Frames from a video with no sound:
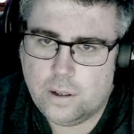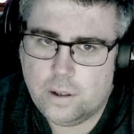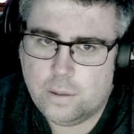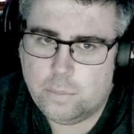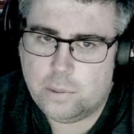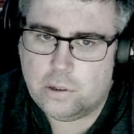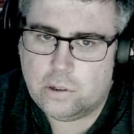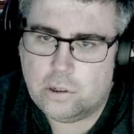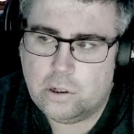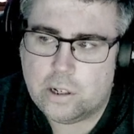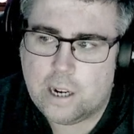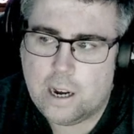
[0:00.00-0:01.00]
but
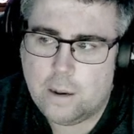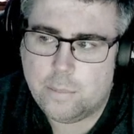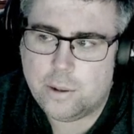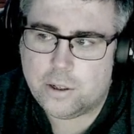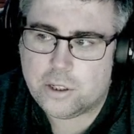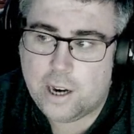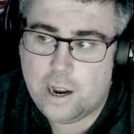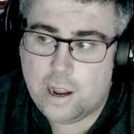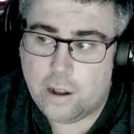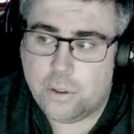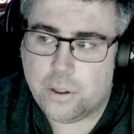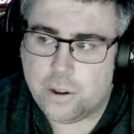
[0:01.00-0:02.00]
look how much
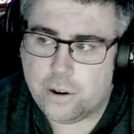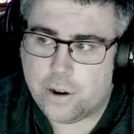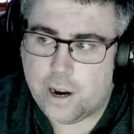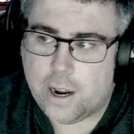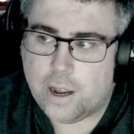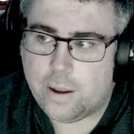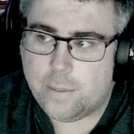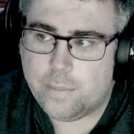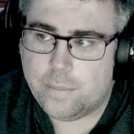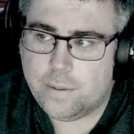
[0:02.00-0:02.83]
healthier I am.